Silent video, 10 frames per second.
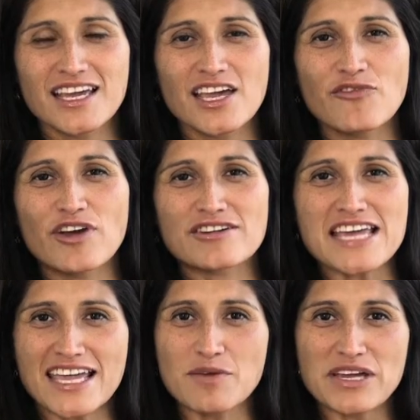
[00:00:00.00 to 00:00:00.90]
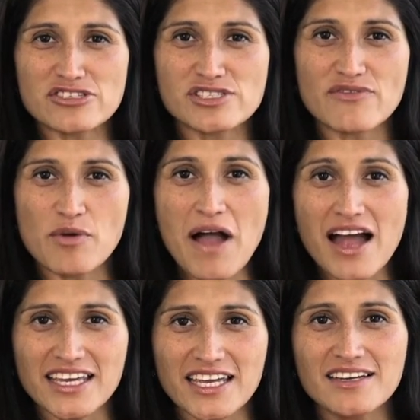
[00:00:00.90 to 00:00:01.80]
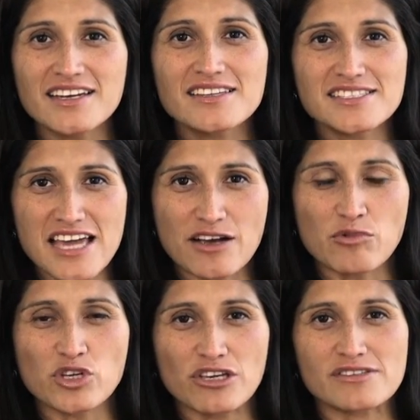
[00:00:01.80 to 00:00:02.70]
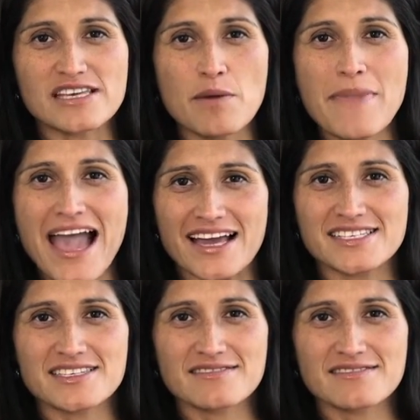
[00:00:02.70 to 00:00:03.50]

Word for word: If we are taking pictures of your body, the tech will use a mat.